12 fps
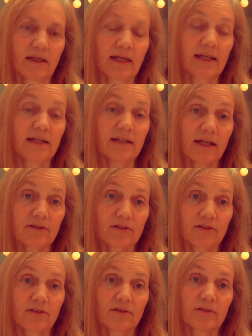And
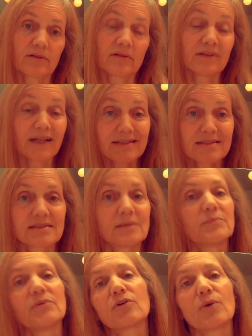another less
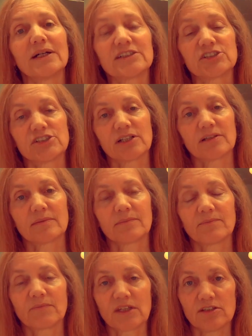simple question
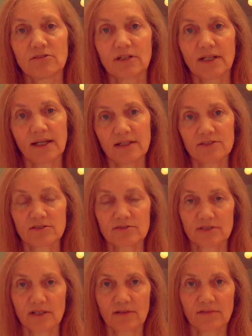that you can ask
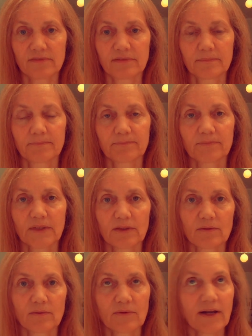yourself
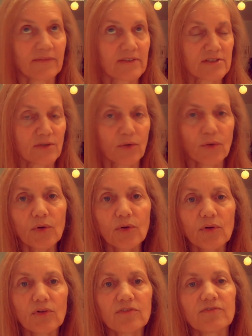around this
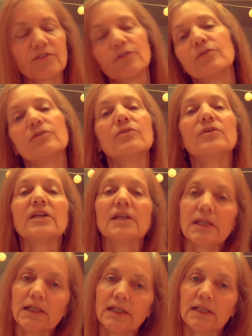whole food,
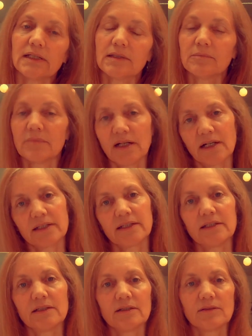eating,
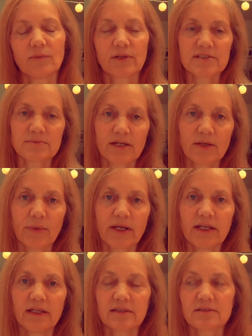body, what is my
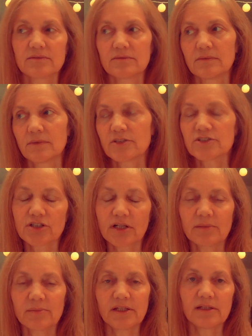weight, where should
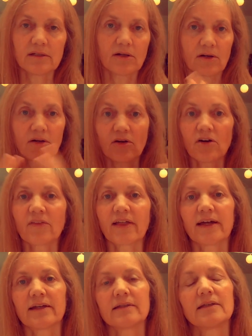I be, all
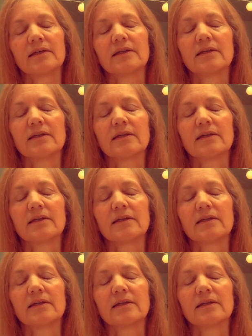that,